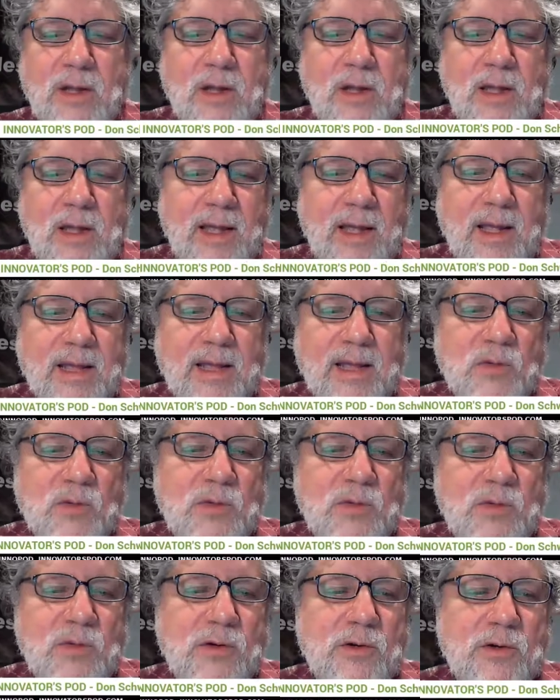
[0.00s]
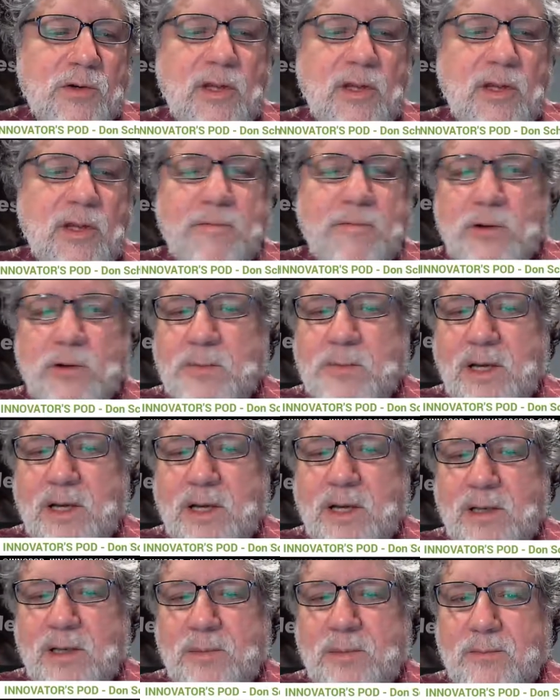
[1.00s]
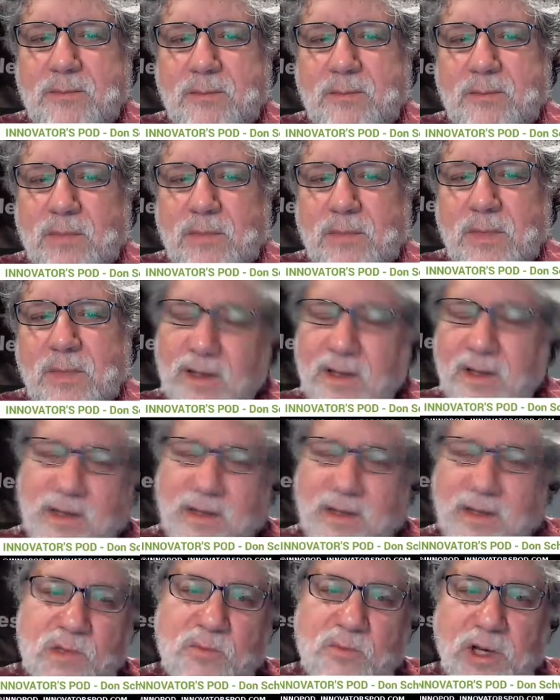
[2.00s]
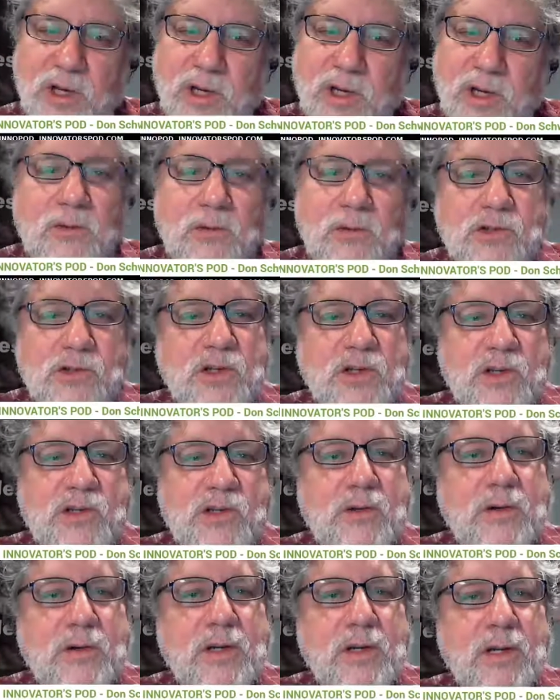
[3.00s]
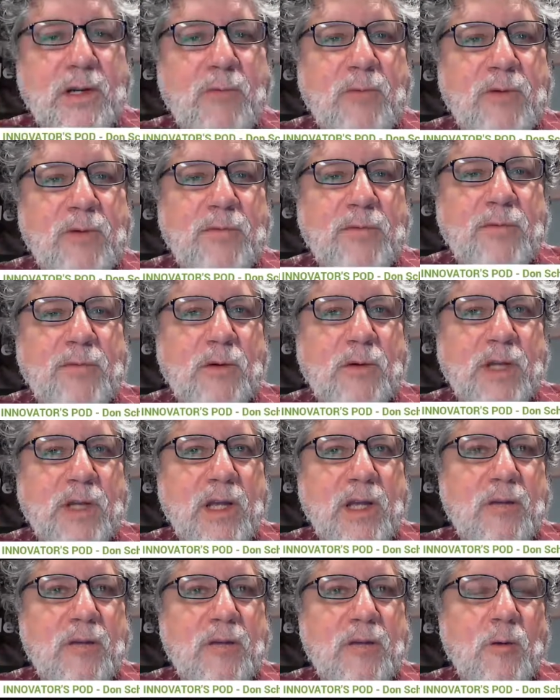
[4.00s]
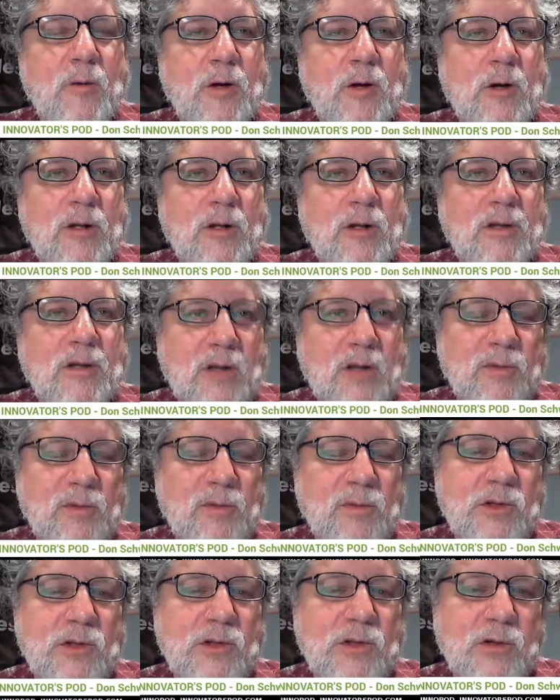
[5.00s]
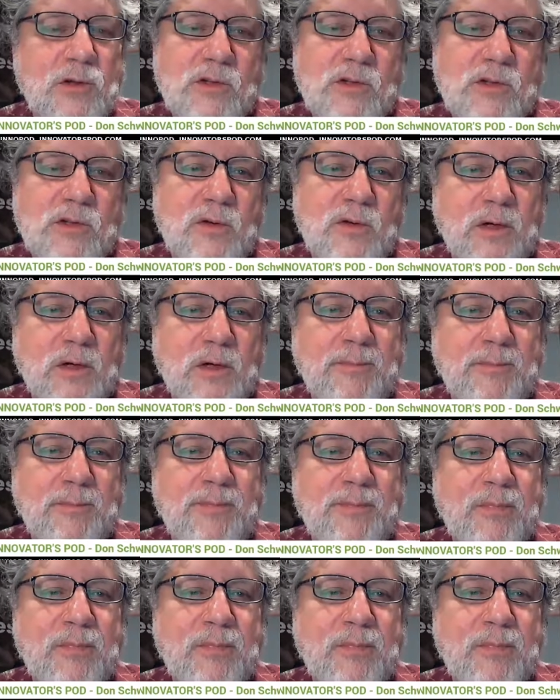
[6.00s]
And so we started Innovators Pod. And it is brand new. It's just starting. And we've only had a couple of shows so far.